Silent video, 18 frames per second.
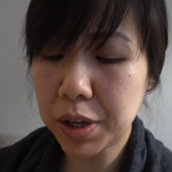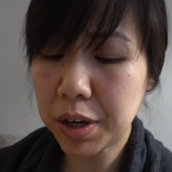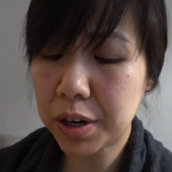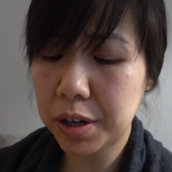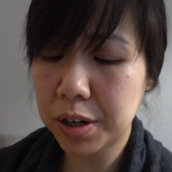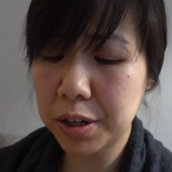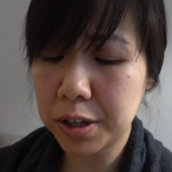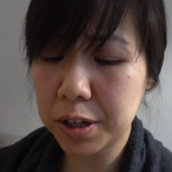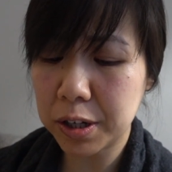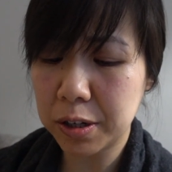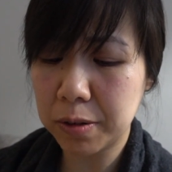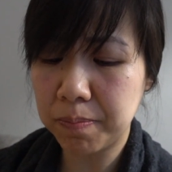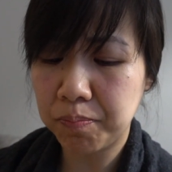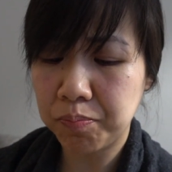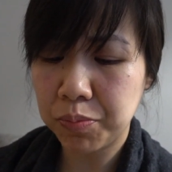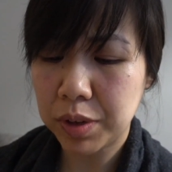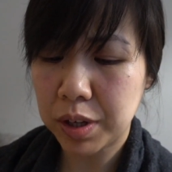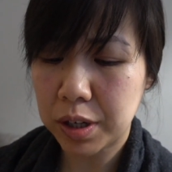They are.
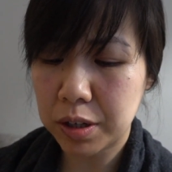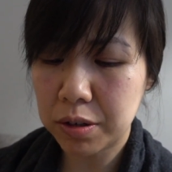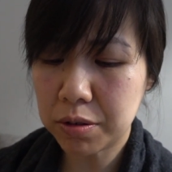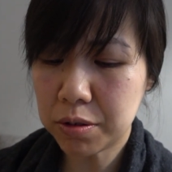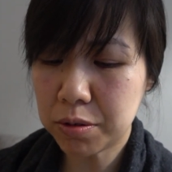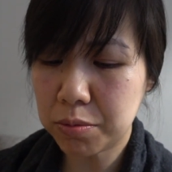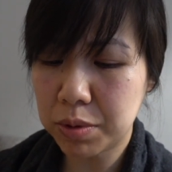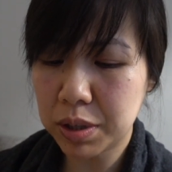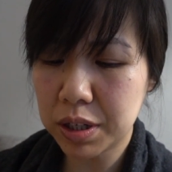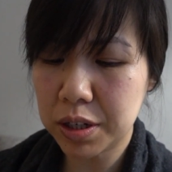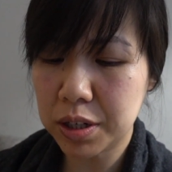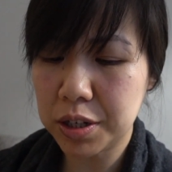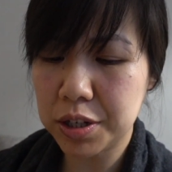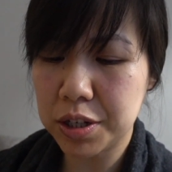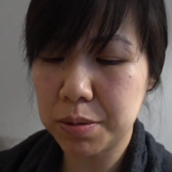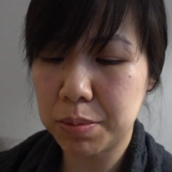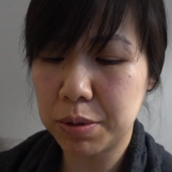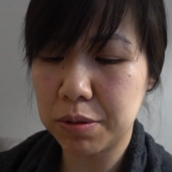I don't know what it
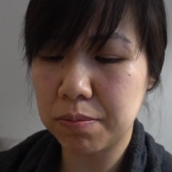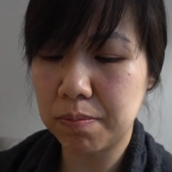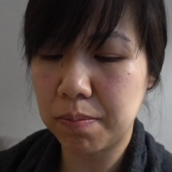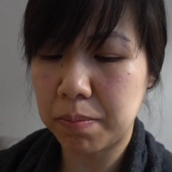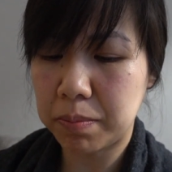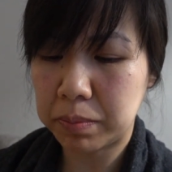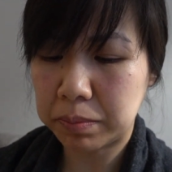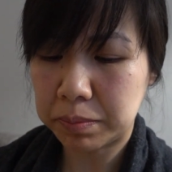is about...